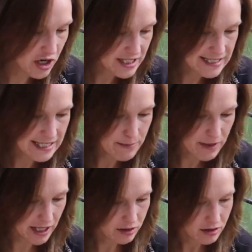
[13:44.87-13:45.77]
not
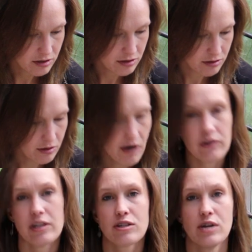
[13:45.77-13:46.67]
sleeping.
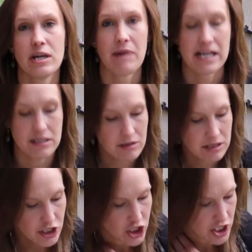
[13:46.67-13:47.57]
Whoever this Queen of
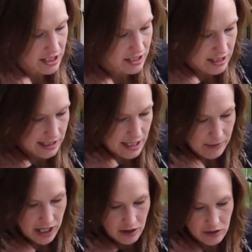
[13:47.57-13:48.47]
Pentacles is, she isn't
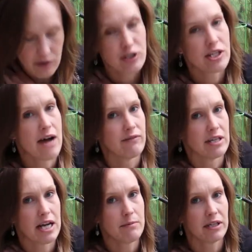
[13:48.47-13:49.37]
sleeping. I don't know if she's
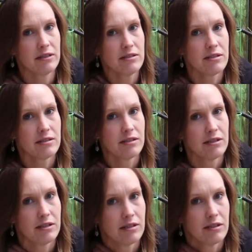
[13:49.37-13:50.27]
having nightmares.
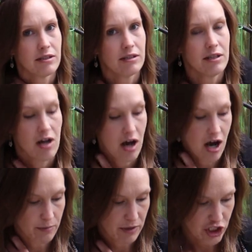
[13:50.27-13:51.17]

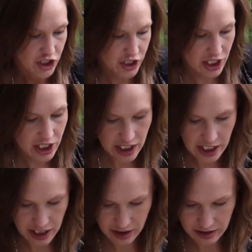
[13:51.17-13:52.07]
Uh, but she
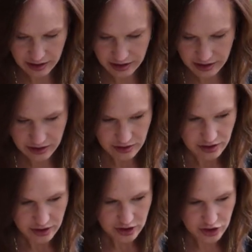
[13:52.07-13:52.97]
is...
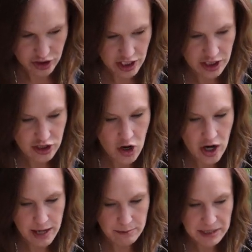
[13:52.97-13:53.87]
She is
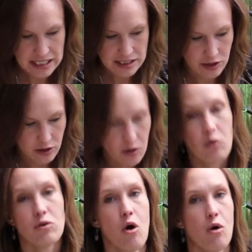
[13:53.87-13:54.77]
not at peace in her
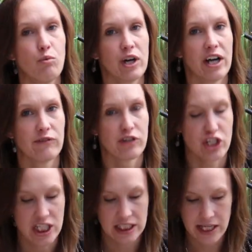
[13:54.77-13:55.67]
own home wherever
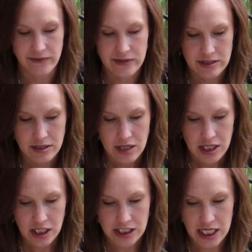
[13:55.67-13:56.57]
she lives.
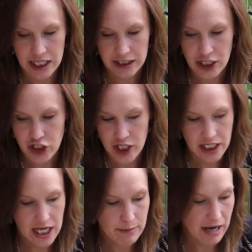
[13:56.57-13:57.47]
Because I think the
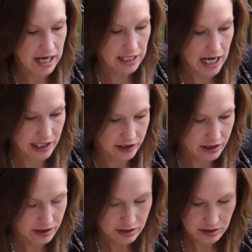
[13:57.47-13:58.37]
shit came back at
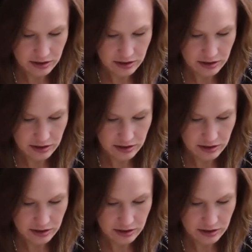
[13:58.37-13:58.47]
her.